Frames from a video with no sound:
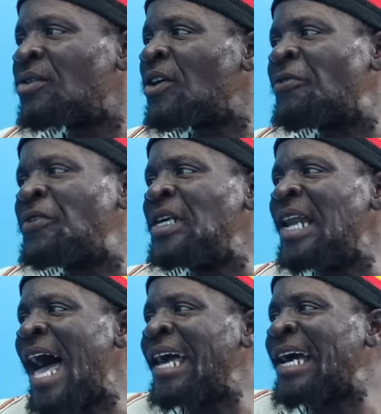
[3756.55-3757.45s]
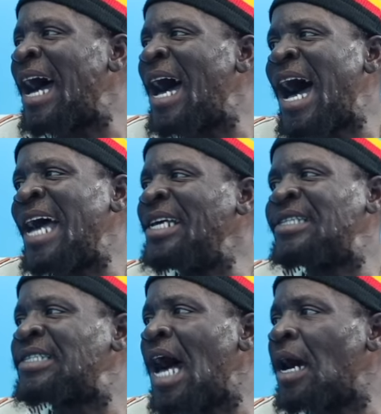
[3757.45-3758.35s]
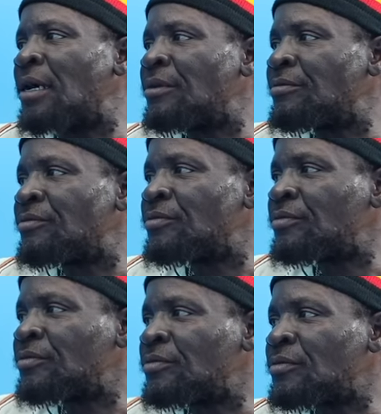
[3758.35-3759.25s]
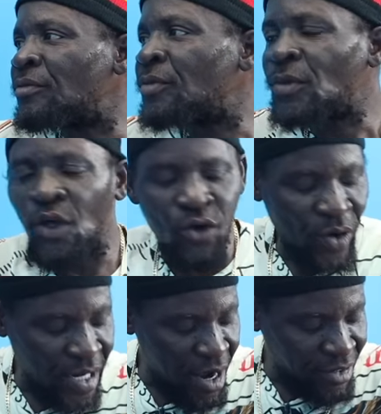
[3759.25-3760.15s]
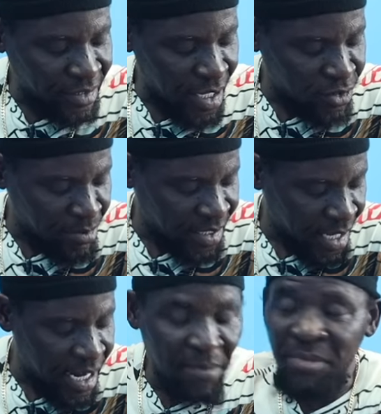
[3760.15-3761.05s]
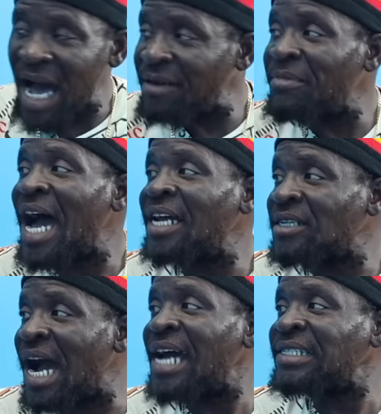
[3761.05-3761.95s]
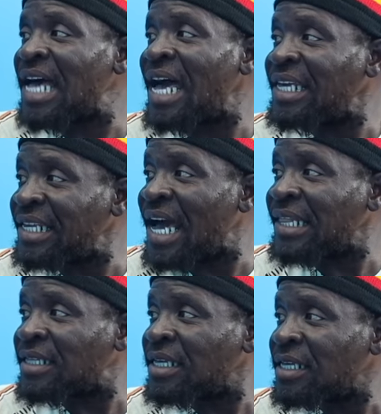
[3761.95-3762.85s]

I feel like a, eat some. You know when Derek said to me, said, them bad mind grinds, I idiot.